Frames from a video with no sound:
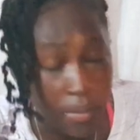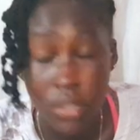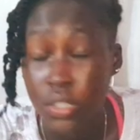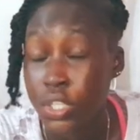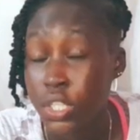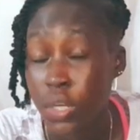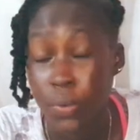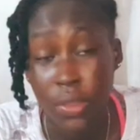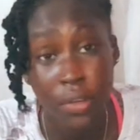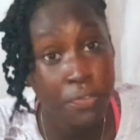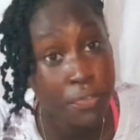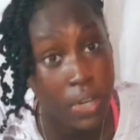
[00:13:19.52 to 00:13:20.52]
Share with
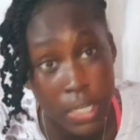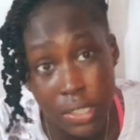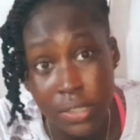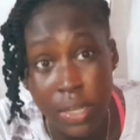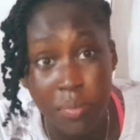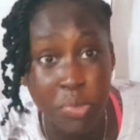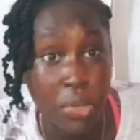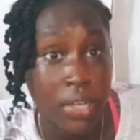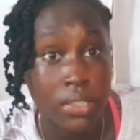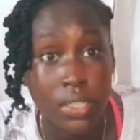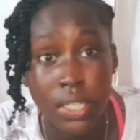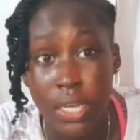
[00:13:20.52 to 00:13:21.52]
your friends. I'm trying
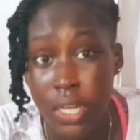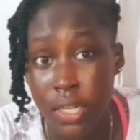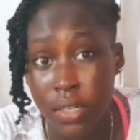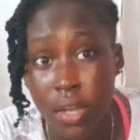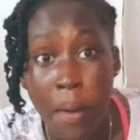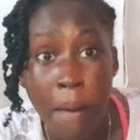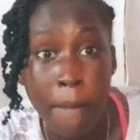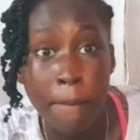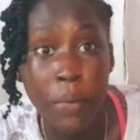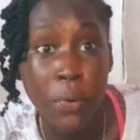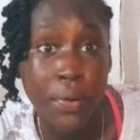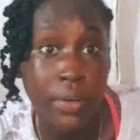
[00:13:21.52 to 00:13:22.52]
to gain
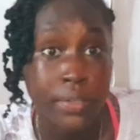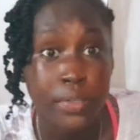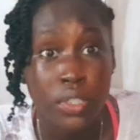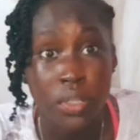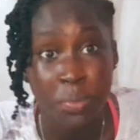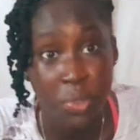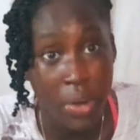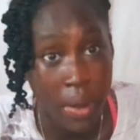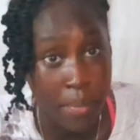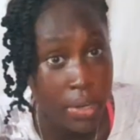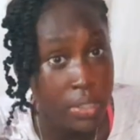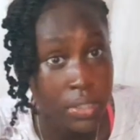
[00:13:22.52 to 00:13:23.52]
more
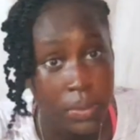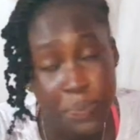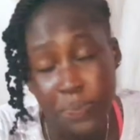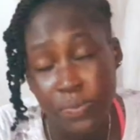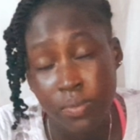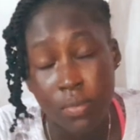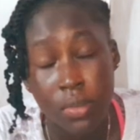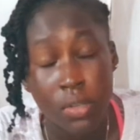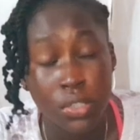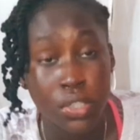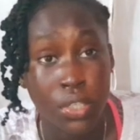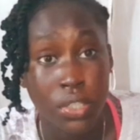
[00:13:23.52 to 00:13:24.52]
subscribers.
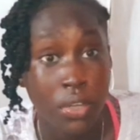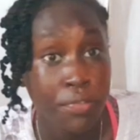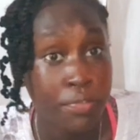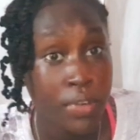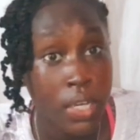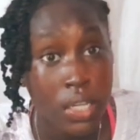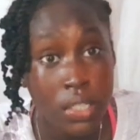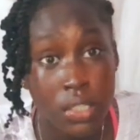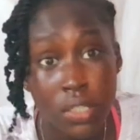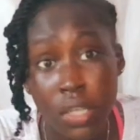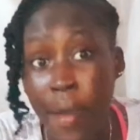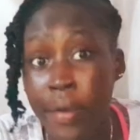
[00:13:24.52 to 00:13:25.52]
Share to your
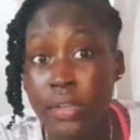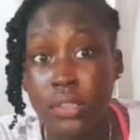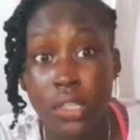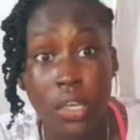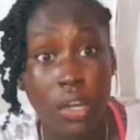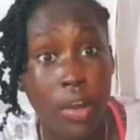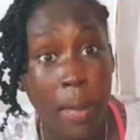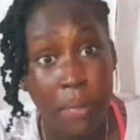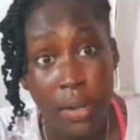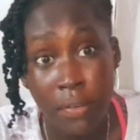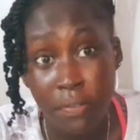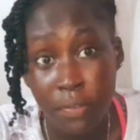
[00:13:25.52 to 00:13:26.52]
friends. Take your
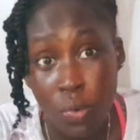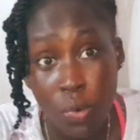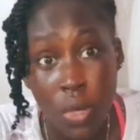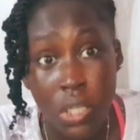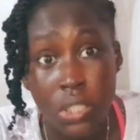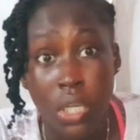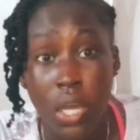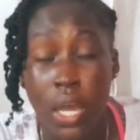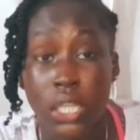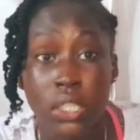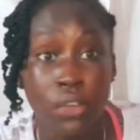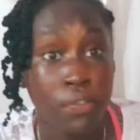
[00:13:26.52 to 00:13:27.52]
grandmother's phone. Take your
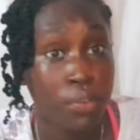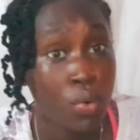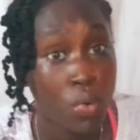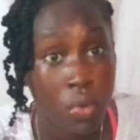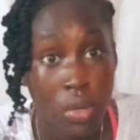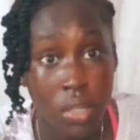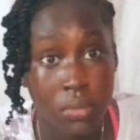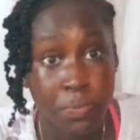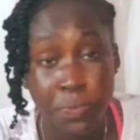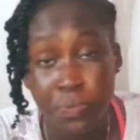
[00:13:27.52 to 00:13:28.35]
auntie's phone.